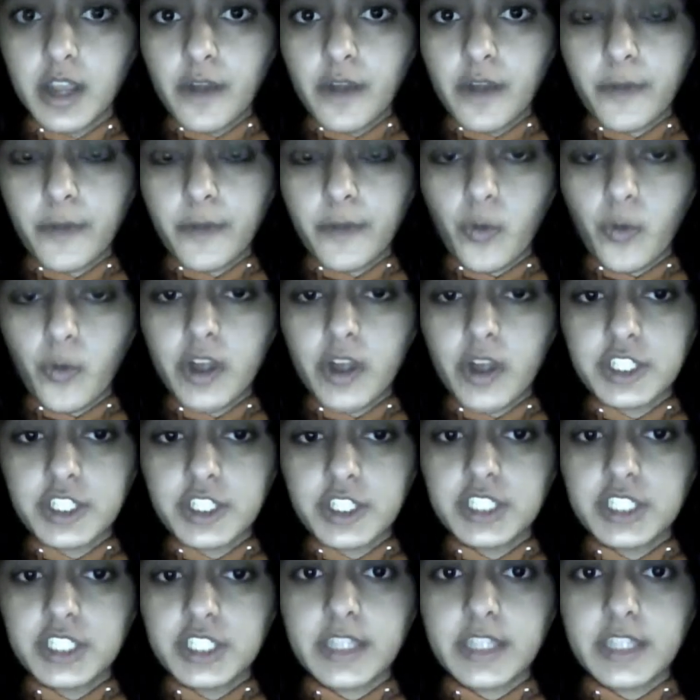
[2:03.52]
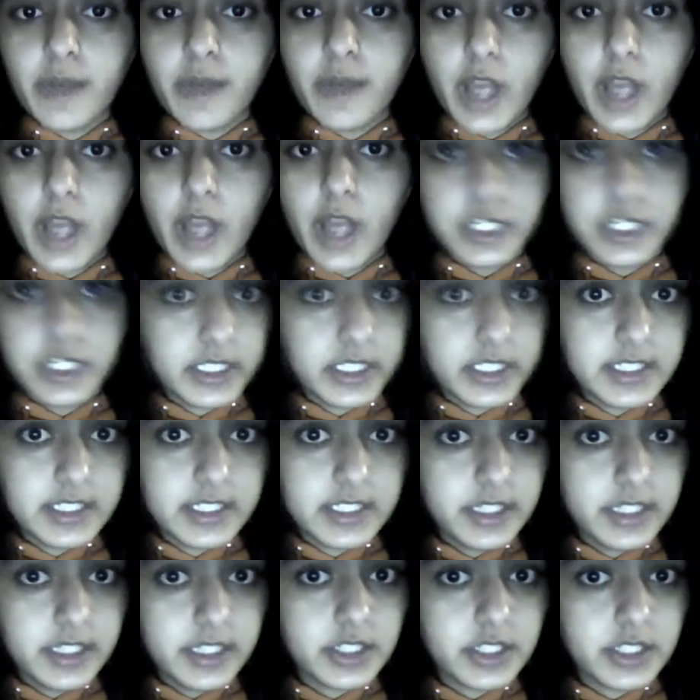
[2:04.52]
for one, she's never actually
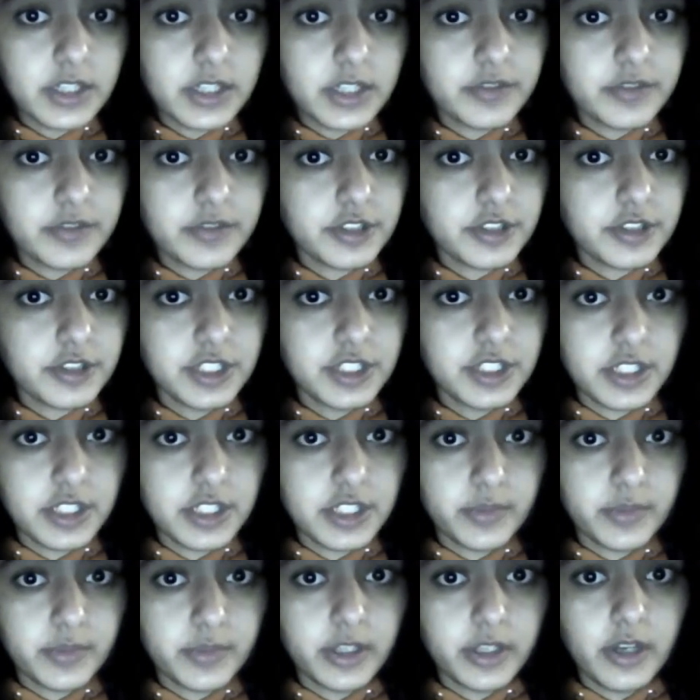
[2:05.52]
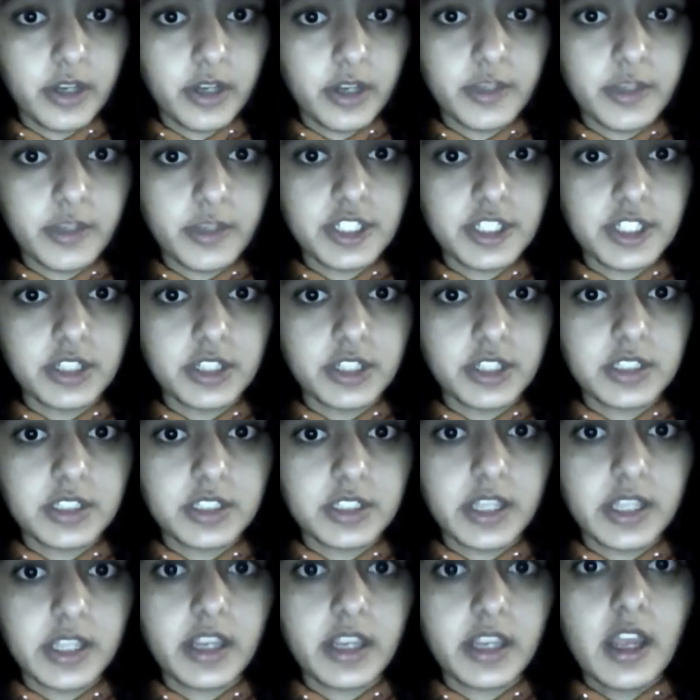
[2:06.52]
seen herself, so she doesn't really know what she looks
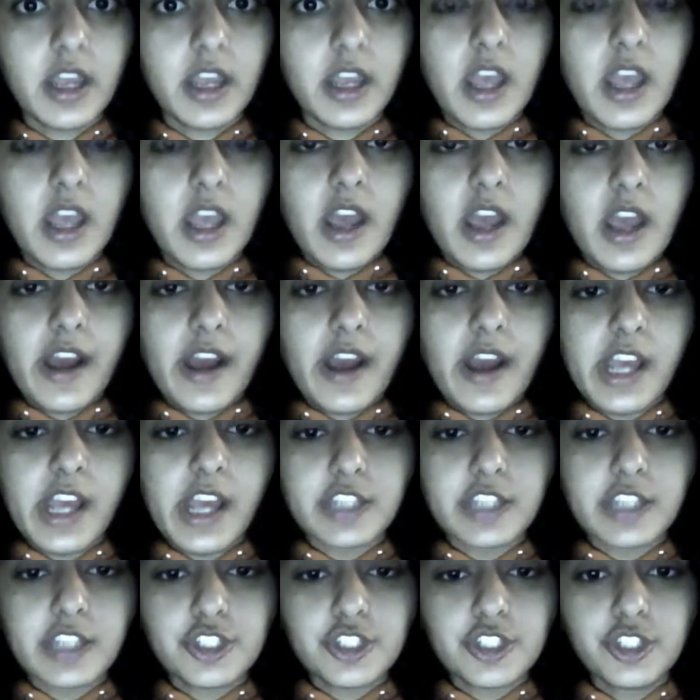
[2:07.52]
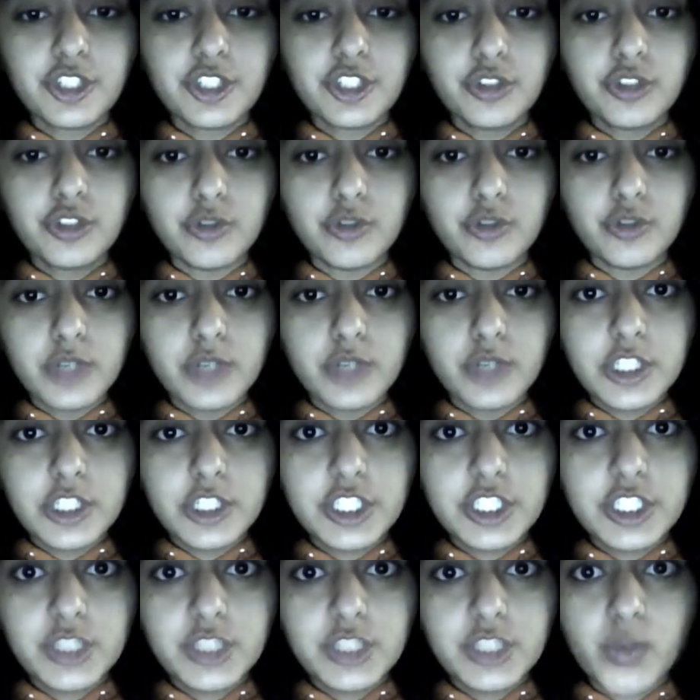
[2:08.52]
like, and two,
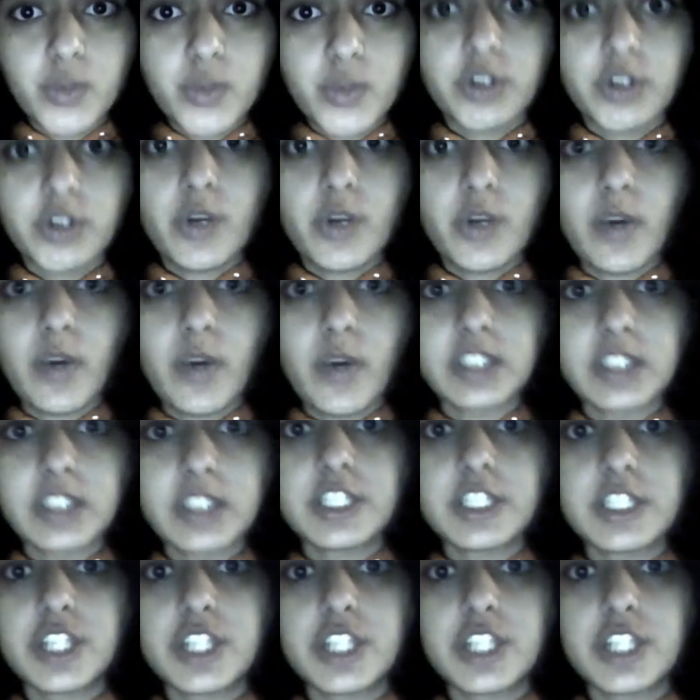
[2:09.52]
she's wondering why such a